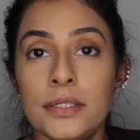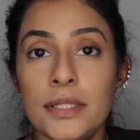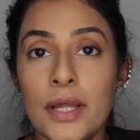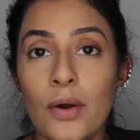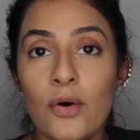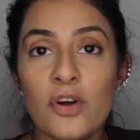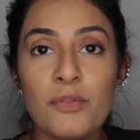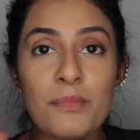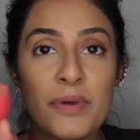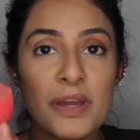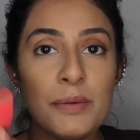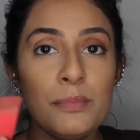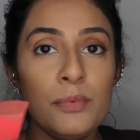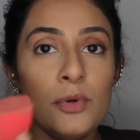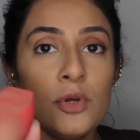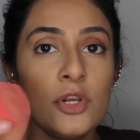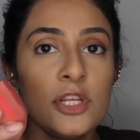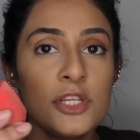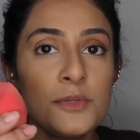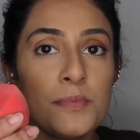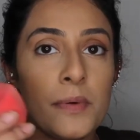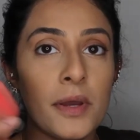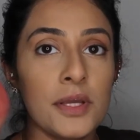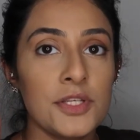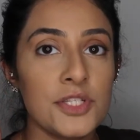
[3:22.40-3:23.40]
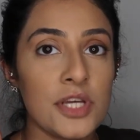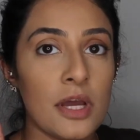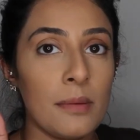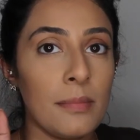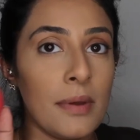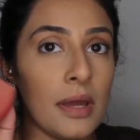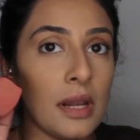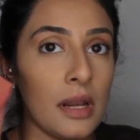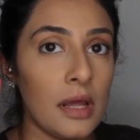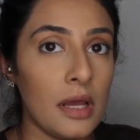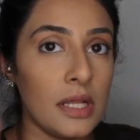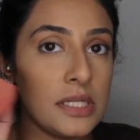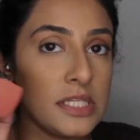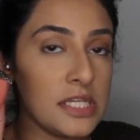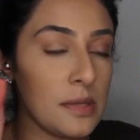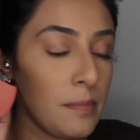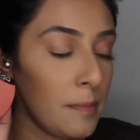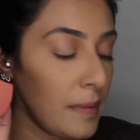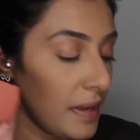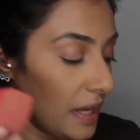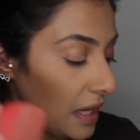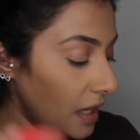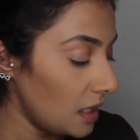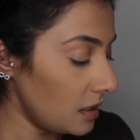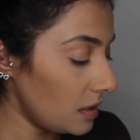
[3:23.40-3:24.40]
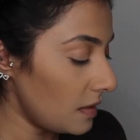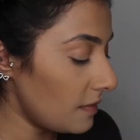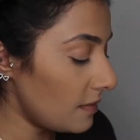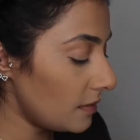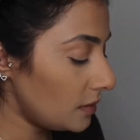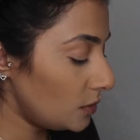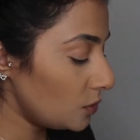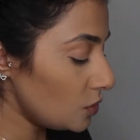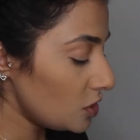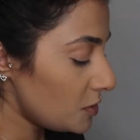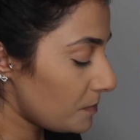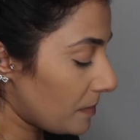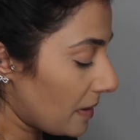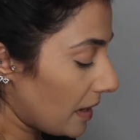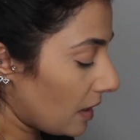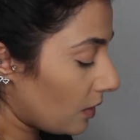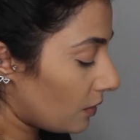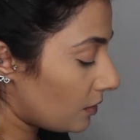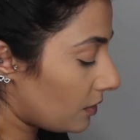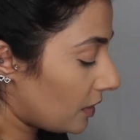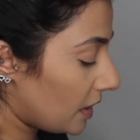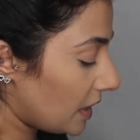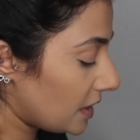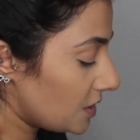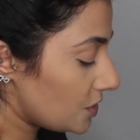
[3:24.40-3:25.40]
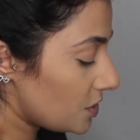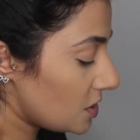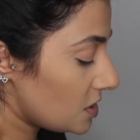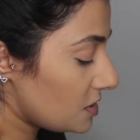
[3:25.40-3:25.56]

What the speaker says: Now with my beauty sponge, I'm gonna dip in the loose powder and